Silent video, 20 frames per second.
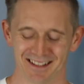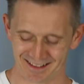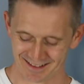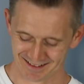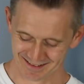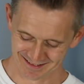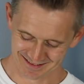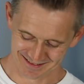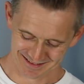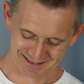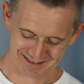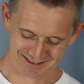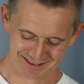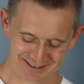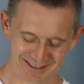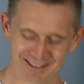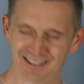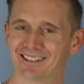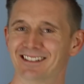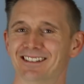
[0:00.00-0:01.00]

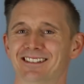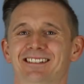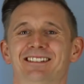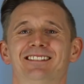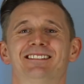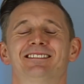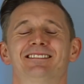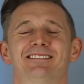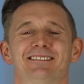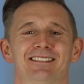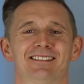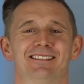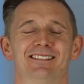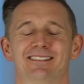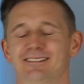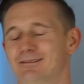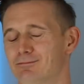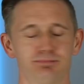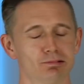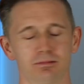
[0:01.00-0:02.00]
oh.
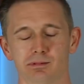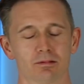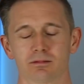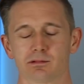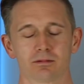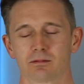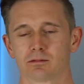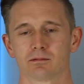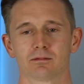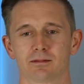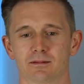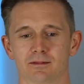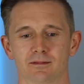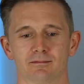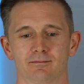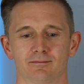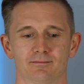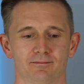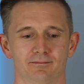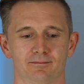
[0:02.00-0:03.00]
oh.
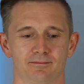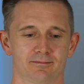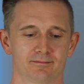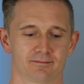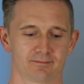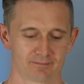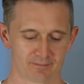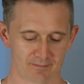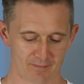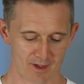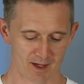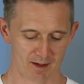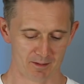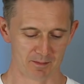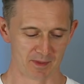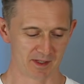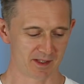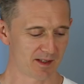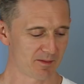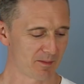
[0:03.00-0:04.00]

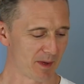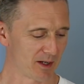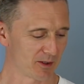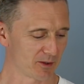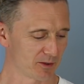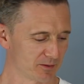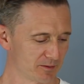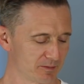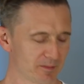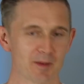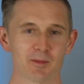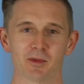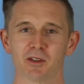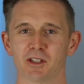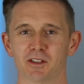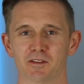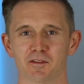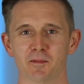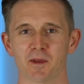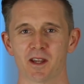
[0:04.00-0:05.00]
Mrs. Mangle, remember her from